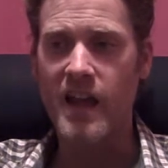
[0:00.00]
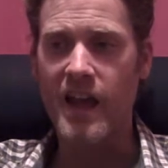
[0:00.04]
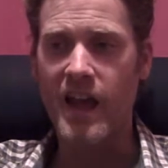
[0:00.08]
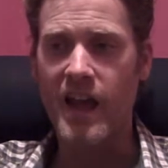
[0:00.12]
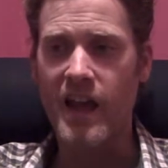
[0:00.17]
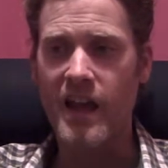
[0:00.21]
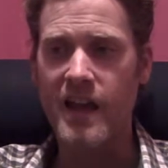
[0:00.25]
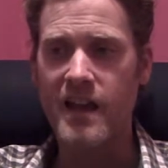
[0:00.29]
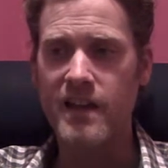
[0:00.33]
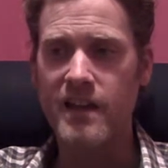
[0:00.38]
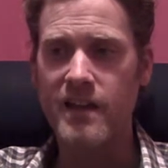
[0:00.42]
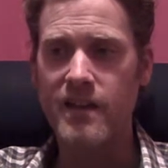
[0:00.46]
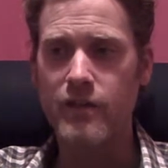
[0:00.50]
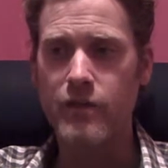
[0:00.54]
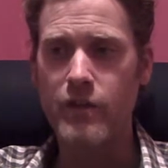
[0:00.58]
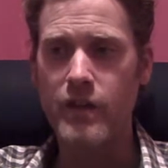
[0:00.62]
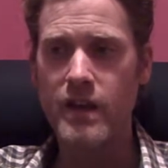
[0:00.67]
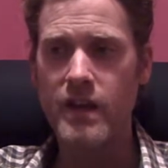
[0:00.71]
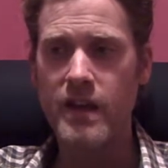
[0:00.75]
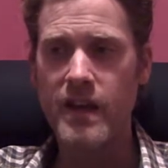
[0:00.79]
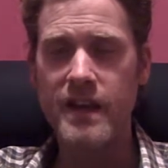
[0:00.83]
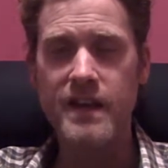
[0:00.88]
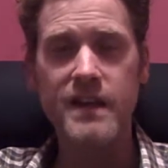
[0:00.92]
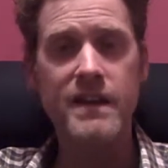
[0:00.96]
and
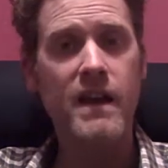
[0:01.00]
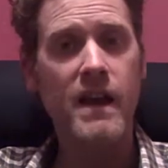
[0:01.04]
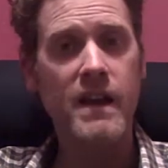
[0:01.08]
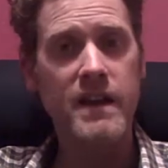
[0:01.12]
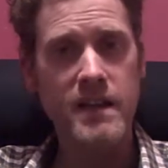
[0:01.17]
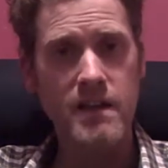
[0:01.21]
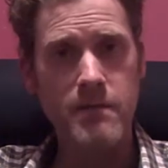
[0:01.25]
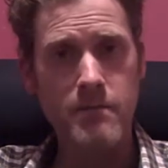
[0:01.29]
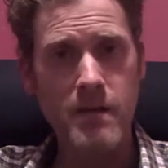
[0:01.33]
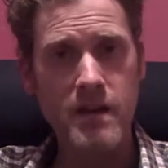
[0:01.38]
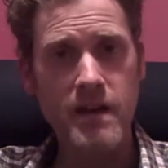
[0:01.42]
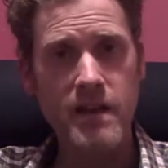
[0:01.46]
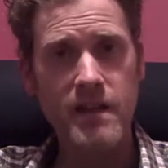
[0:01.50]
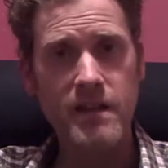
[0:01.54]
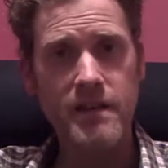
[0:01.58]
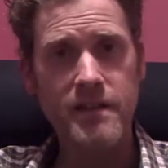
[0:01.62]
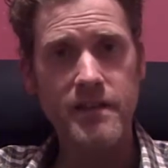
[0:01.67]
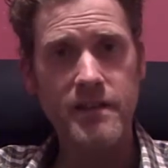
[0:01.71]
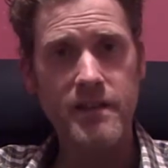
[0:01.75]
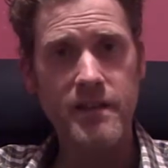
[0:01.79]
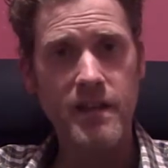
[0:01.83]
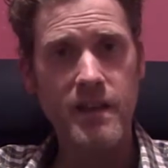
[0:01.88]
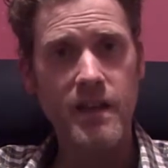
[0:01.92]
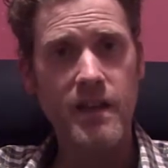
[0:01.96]
then a 90
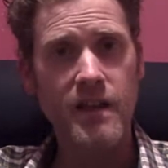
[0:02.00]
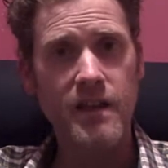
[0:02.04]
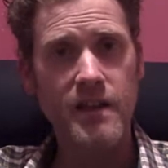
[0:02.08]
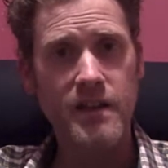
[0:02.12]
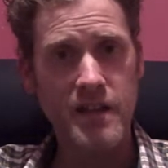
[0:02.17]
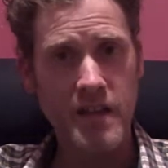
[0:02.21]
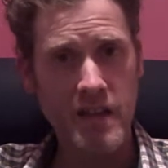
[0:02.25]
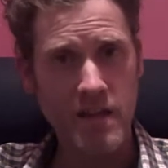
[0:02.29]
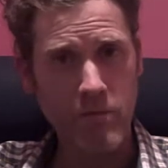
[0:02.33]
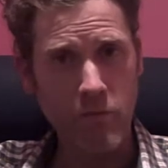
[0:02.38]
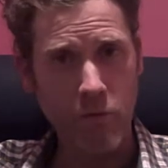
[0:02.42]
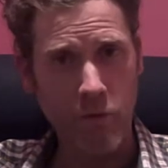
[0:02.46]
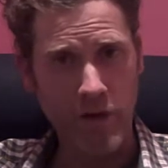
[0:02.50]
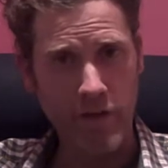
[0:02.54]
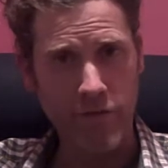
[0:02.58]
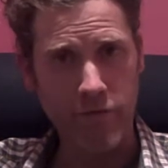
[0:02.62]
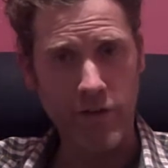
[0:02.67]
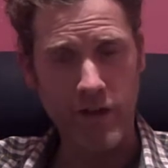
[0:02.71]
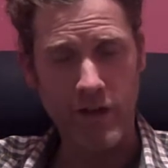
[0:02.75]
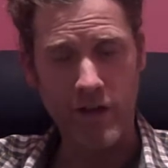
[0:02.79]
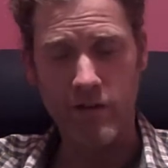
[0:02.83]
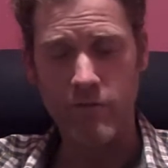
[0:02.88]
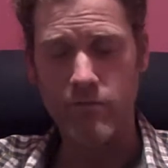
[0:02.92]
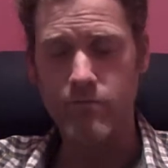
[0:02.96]
minute
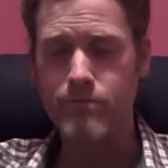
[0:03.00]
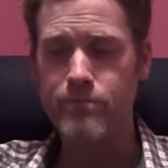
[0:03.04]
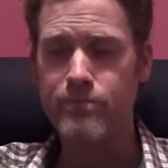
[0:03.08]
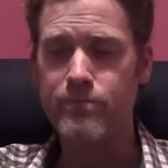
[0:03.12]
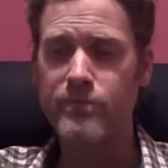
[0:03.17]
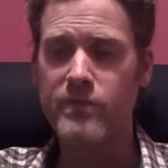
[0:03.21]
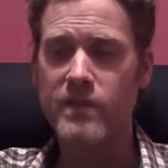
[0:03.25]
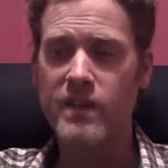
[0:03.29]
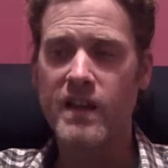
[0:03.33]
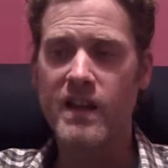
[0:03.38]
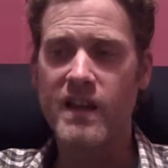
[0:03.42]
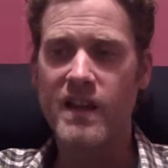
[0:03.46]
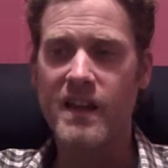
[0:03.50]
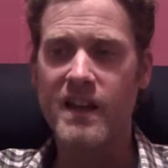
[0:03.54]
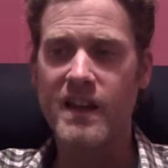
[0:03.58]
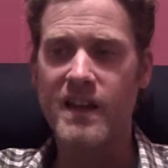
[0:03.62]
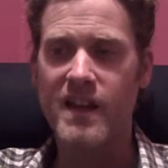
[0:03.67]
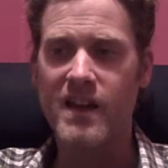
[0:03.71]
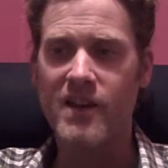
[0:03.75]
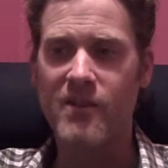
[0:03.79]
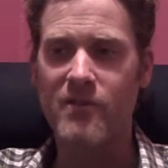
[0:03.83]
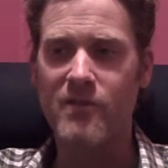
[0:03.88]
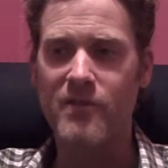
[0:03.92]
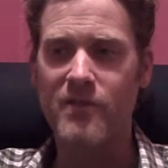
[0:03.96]
debriefing.
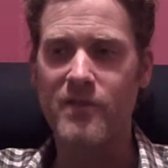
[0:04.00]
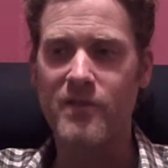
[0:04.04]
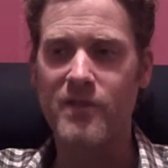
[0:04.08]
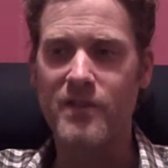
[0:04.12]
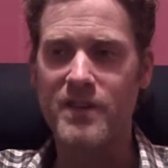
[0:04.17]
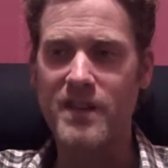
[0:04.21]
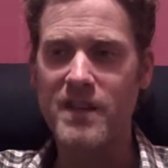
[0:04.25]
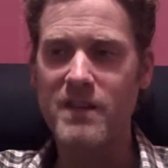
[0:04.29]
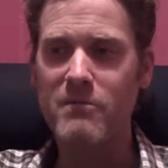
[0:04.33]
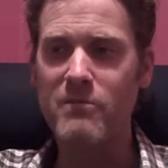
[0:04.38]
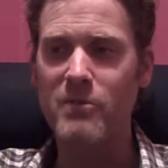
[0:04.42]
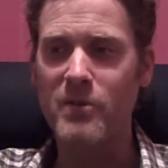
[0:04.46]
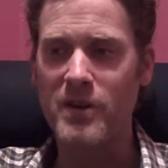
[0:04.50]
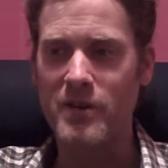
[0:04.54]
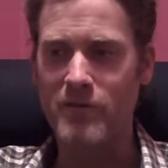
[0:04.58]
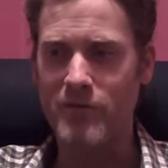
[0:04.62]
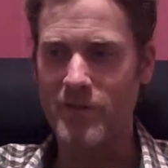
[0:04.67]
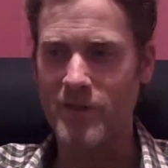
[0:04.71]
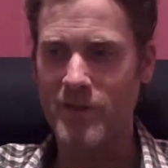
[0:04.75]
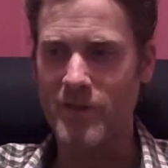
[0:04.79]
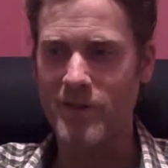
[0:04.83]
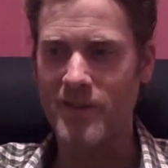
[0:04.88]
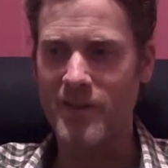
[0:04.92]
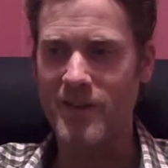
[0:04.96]
Now, the
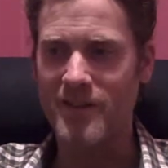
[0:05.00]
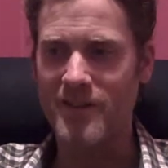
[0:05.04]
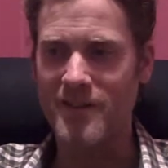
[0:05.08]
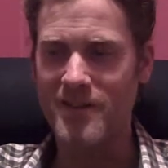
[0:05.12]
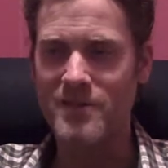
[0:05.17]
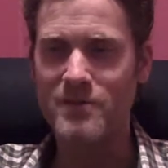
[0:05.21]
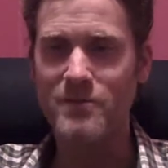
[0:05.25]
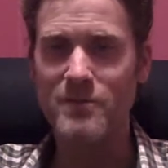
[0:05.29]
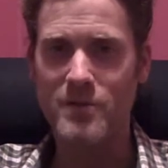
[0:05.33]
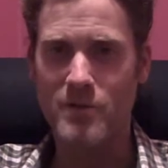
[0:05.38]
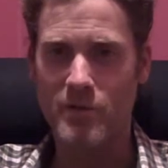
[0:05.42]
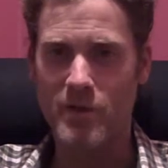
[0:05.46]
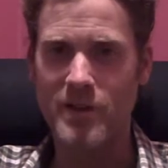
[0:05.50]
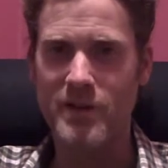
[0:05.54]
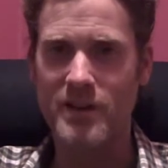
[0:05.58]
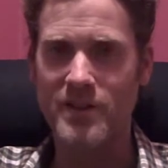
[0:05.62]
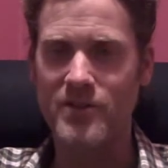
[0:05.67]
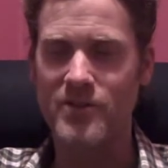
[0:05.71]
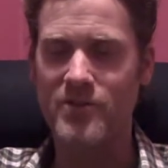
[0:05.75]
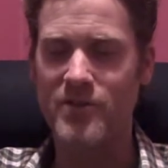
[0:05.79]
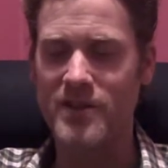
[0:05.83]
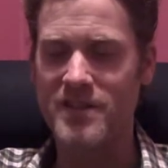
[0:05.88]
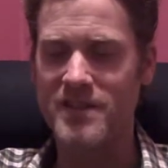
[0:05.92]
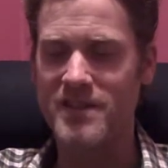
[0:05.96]
debriefing, this was quite
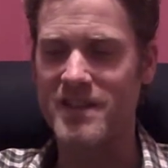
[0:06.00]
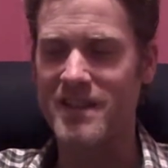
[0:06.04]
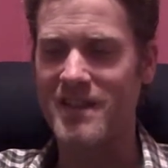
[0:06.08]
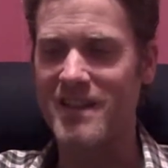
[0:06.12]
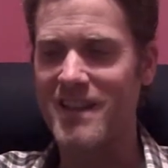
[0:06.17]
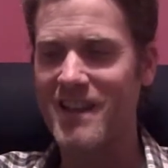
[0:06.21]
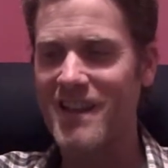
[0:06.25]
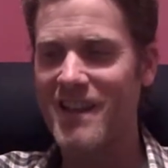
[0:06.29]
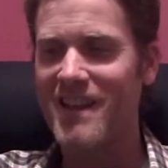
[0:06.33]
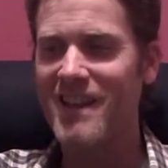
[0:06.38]
interesting.